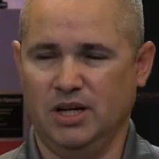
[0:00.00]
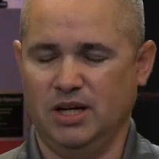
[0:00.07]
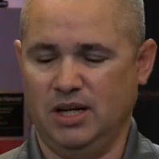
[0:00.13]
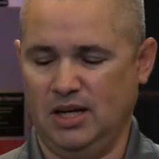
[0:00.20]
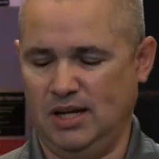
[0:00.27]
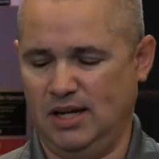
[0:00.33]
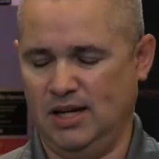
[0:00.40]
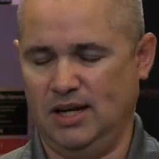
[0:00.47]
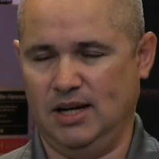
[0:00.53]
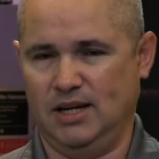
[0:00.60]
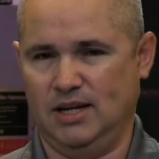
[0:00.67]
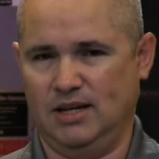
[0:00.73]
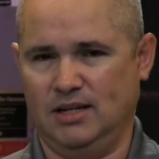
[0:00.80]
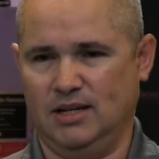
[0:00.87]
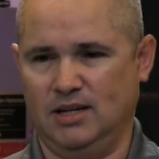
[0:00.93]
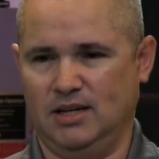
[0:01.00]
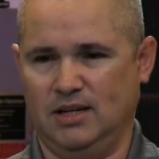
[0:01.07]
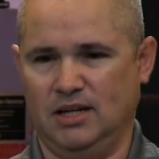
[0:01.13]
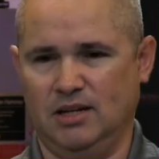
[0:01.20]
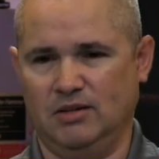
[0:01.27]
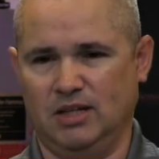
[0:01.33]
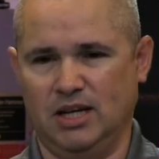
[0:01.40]
and
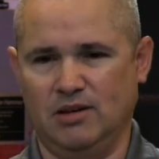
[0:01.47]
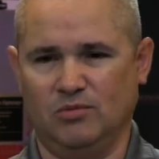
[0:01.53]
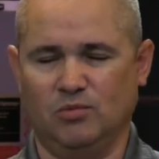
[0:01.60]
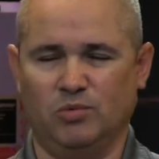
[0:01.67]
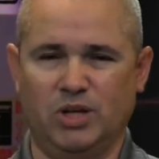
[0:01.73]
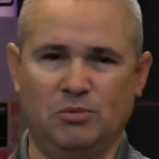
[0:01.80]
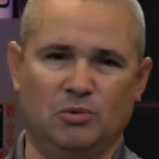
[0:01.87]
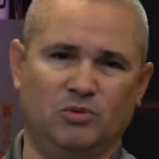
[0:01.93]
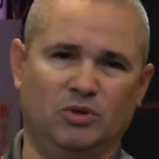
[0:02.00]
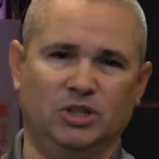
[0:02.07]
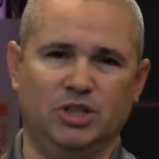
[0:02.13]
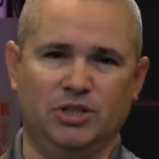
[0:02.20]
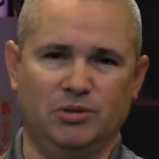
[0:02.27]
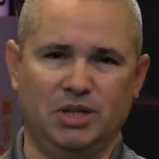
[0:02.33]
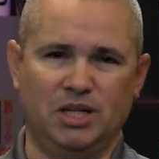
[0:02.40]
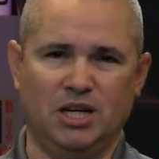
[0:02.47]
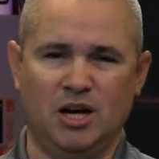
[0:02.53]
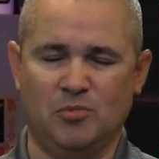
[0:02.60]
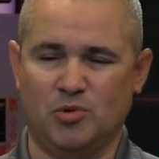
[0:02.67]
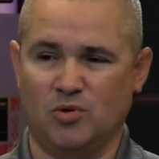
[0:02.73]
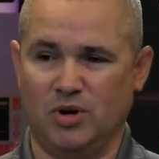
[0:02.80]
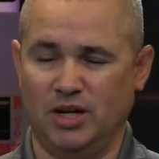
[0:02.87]
they weren't really doing any
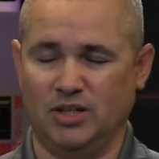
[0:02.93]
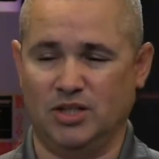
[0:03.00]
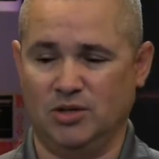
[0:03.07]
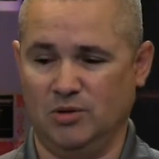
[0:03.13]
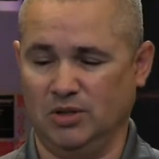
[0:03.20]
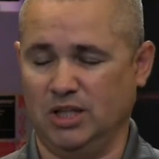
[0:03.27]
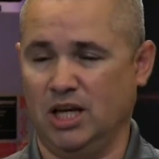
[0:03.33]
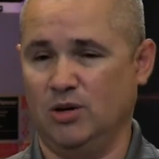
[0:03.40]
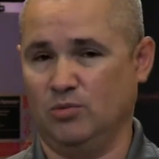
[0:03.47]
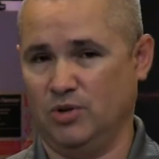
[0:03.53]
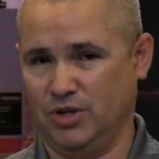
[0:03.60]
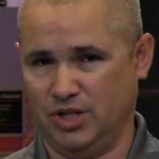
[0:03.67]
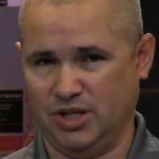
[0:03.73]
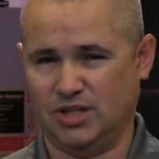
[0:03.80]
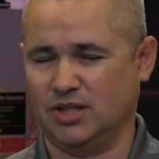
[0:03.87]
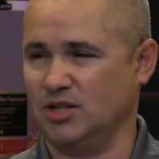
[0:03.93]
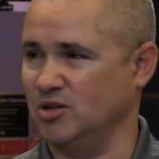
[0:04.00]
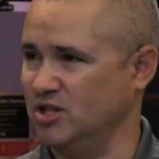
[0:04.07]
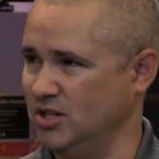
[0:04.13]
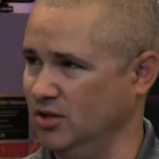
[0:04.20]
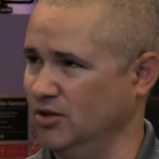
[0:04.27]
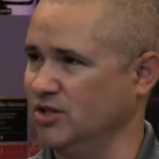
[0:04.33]
upgrades to it. They were just
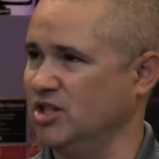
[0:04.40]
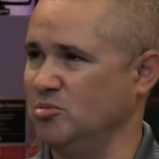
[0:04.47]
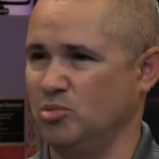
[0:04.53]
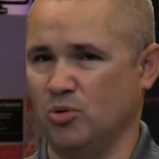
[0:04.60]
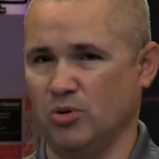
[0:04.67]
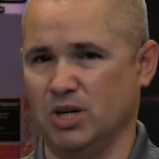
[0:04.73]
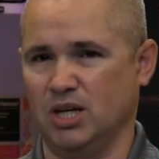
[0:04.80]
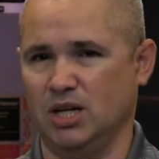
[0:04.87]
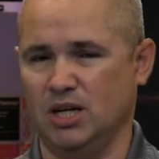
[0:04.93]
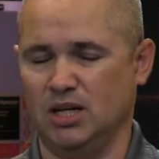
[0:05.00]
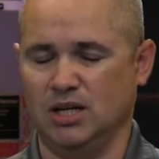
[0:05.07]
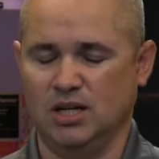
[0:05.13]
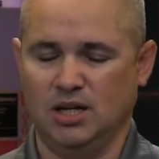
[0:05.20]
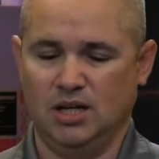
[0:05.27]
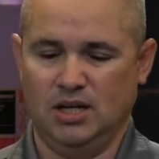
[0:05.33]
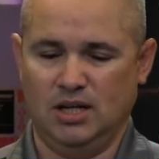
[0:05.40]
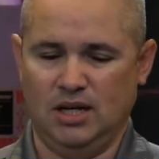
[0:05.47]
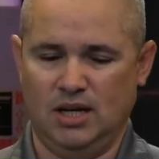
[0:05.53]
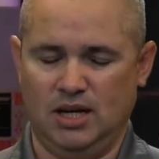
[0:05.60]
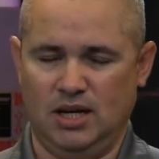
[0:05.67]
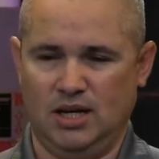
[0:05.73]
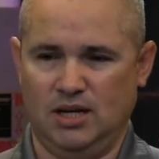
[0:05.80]
still supporting it.
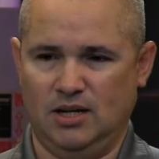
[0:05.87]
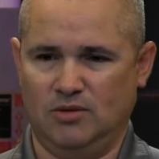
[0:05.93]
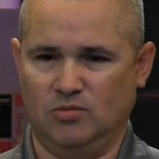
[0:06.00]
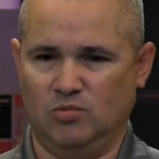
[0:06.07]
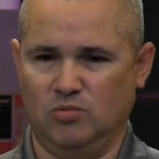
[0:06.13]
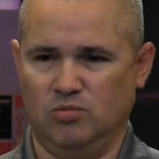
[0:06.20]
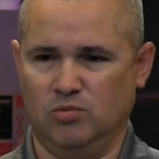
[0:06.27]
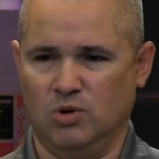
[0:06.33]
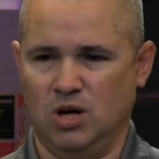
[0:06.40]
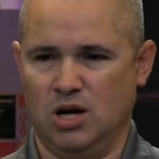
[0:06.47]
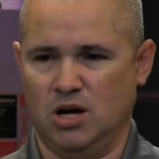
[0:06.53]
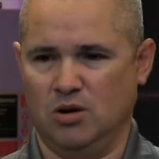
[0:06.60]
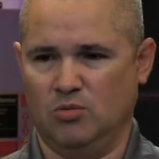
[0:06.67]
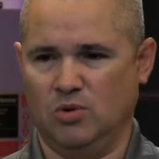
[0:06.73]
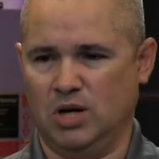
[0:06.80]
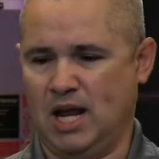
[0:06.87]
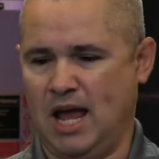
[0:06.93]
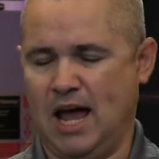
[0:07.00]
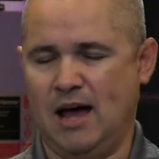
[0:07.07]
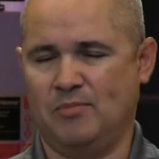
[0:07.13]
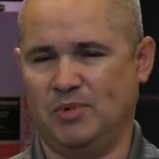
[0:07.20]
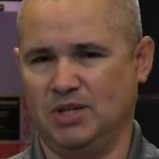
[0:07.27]
And what
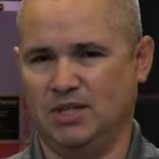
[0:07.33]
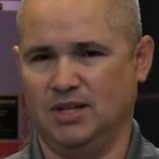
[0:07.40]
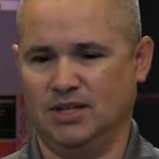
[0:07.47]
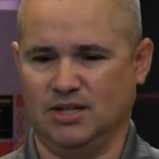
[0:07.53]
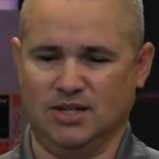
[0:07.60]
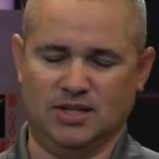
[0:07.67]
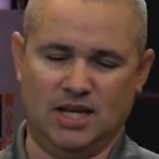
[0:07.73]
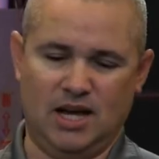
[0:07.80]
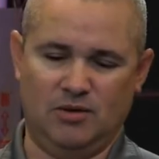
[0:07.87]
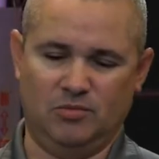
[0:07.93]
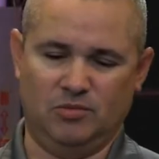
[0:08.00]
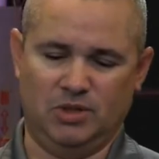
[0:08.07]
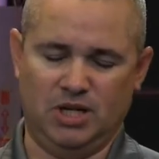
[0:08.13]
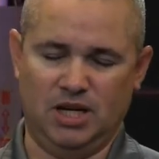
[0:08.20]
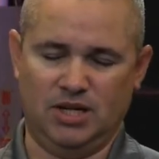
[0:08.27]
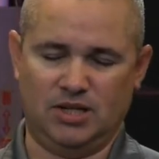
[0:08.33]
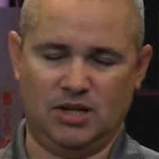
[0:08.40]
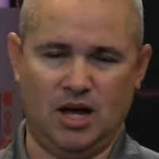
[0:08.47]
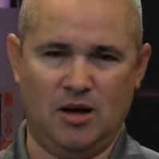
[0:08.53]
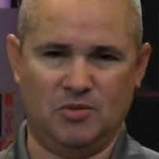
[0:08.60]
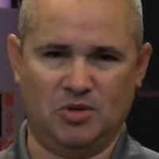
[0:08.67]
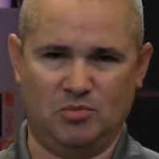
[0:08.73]
happened is that when they
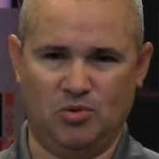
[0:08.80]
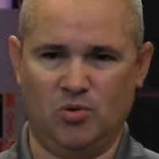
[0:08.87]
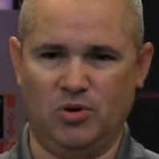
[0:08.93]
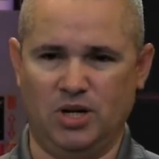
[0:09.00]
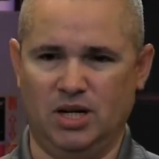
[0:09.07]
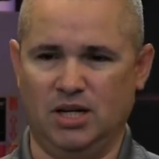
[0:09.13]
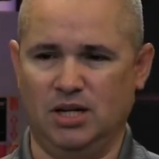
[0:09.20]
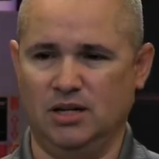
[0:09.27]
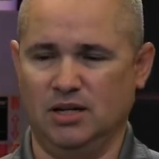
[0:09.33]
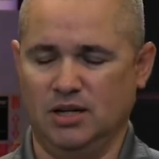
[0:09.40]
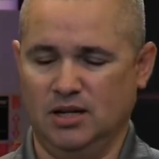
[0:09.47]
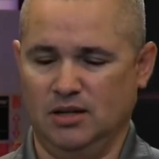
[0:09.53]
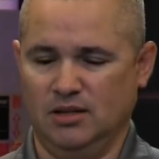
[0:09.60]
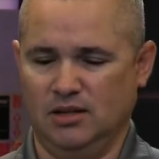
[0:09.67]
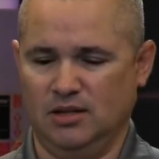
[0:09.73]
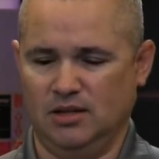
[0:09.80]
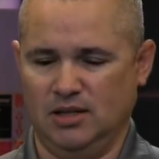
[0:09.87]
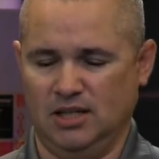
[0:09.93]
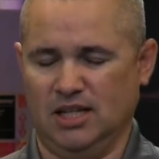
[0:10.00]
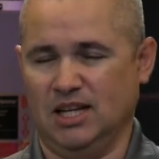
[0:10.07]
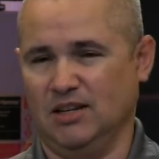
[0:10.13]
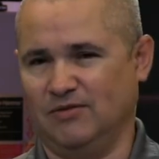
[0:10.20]
stopped supporting it,
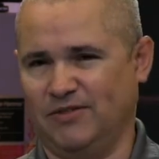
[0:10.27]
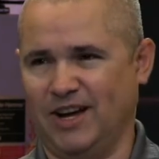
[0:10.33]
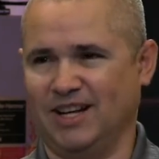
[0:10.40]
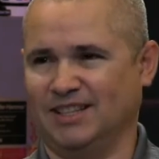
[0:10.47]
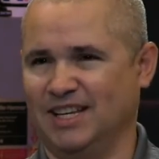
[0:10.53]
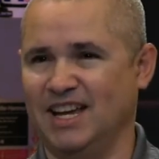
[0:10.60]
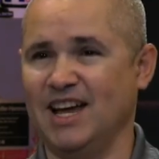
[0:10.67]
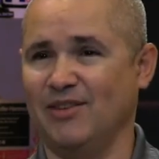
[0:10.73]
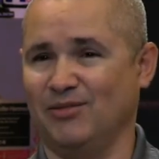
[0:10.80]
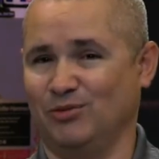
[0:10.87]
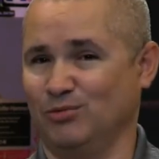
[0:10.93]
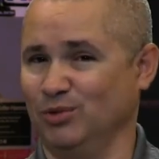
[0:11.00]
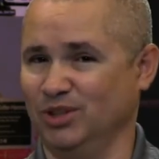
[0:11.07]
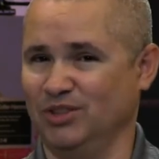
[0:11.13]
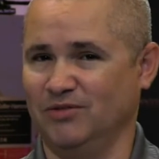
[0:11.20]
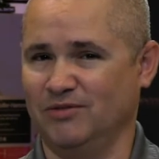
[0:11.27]
and in fact they haven't really